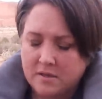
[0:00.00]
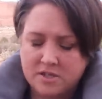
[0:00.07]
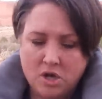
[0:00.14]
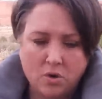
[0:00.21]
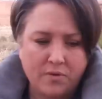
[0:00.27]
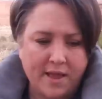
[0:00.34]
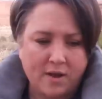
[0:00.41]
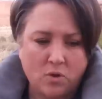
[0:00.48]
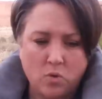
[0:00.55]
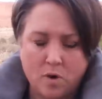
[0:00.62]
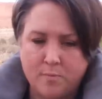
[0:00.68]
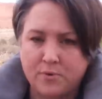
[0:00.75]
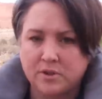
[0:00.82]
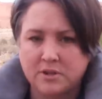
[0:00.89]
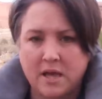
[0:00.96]
toe that
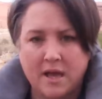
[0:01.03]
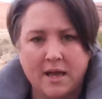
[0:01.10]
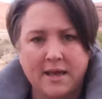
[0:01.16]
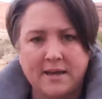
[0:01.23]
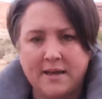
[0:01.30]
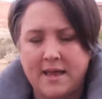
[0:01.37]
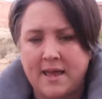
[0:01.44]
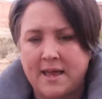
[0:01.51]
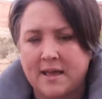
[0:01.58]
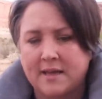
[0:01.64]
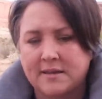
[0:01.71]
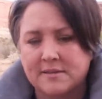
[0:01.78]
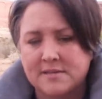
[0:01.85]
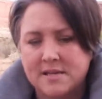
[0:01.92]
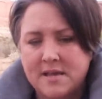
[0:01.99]
corporate line,
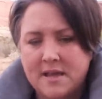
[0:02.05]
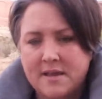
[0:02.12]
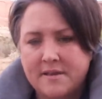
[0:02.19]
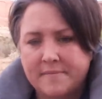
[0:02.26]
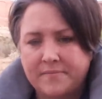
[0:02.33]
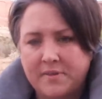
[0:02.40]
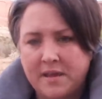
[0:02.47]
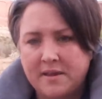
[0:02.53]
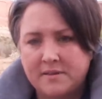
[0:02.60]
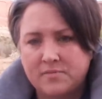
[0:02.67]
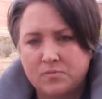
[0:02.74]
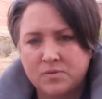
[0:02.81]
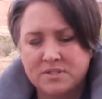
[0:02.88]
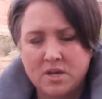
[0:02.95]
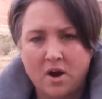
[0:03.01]
and it
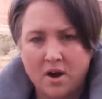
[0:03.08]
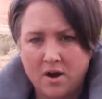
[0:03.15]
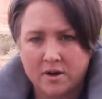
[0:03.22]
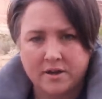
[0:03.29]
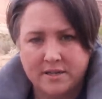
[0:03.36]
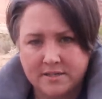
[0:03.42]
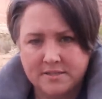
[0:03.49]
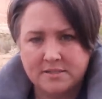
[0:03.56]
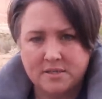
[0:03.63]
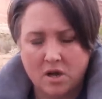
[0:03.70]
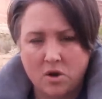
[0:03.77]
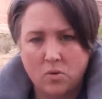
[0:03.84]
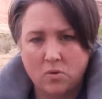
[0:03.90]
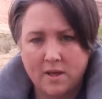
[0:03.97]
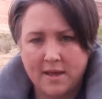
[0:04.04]
was hard.
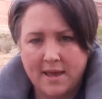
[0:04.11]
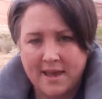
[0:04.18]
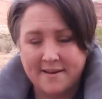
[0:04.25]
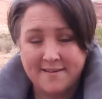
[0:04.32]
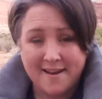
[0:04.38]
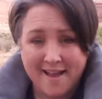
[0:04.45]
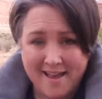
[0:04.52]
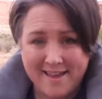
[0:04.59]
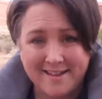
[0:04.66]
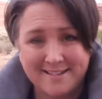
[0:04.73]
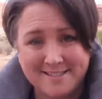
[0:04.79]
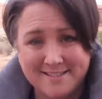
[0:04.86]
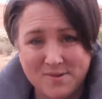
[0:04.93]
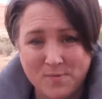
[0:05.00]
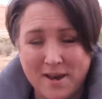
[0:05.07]
So at
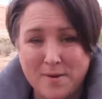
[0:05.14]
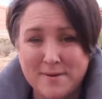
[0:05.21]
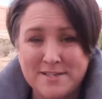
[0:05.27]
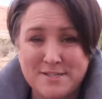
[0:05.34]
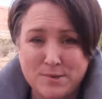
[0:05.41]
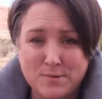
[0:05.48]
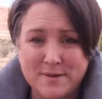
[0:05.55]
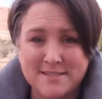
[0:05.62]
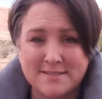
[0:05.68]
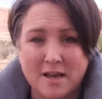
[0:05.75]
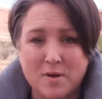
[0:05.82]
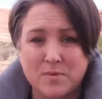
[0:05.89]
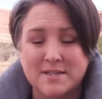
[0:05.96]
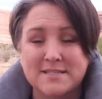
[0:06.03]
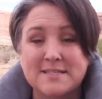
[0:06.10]
night, what I would do is
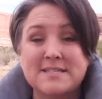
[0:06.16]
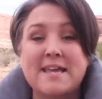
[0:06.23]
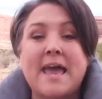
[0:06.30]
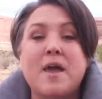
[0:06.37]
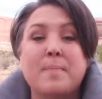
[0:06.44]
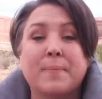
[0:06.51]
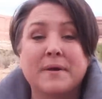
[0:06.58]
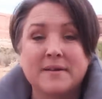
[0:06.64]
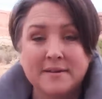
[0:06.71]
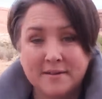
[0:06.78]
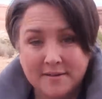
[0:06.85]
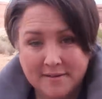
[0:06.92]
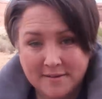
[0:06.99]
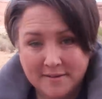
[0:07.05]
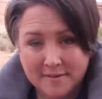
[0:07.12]
I would escape
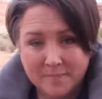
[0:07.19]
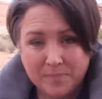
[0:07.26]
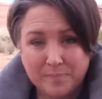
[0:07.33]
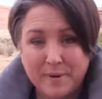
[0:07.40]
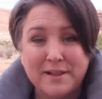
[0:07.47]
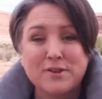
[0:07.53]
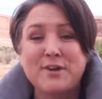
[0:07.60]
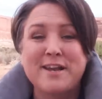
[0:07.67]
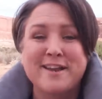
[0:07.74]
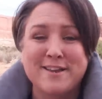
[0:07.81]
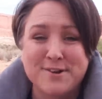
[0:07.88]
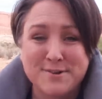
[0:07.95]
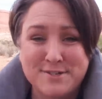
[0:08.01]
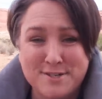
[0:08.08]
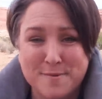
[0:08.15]
by looking at
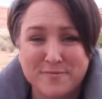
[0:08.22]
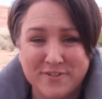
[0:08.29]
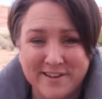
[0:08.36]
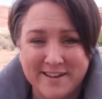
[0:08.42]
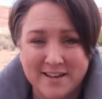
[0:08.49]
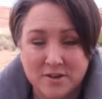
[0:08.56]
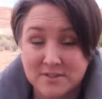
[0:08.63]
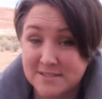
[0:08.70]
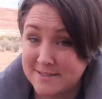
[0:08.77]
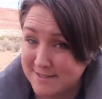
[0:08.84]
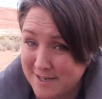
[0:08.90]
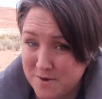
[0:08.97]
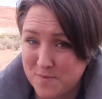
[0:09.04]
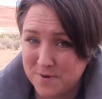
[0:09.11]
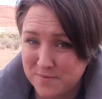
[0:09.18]
YouTube videos.
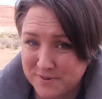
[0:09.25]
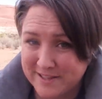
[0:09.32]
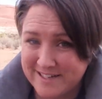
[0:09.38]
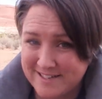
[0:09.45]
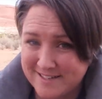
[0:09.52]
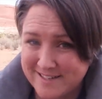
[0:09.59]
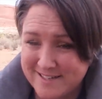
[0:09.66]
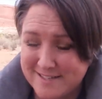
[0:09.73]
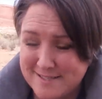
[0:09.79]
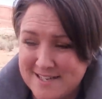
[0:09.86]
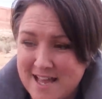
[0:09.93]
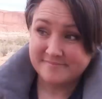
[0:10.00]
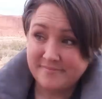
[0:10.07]
Does anyone relate to this?